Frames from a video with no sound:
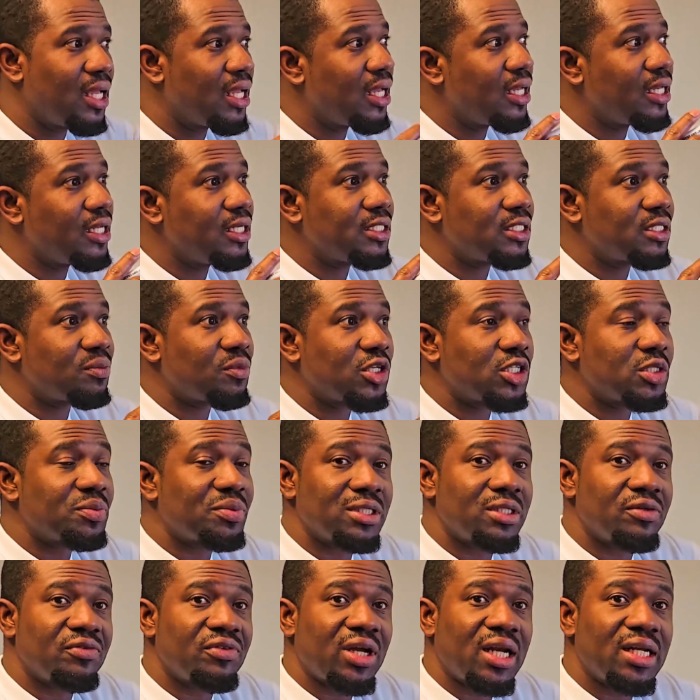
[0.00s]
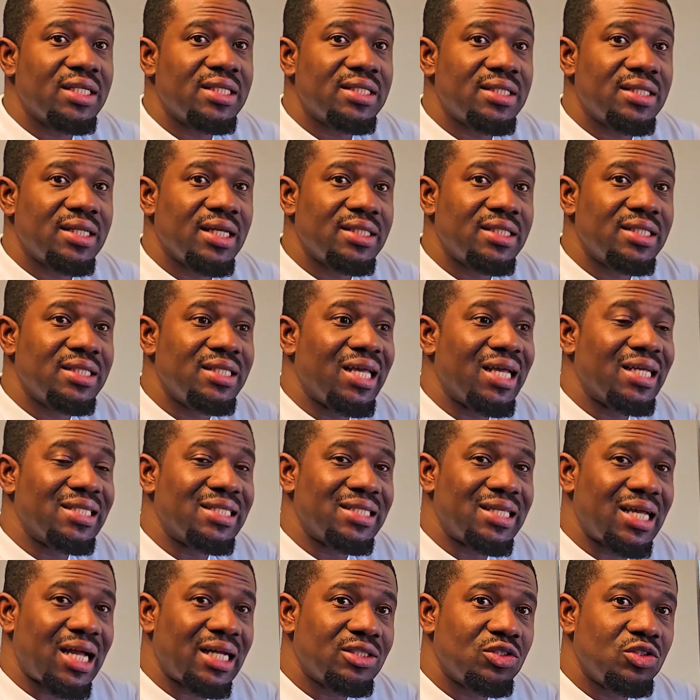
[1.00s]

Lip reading: it must specifically state the exact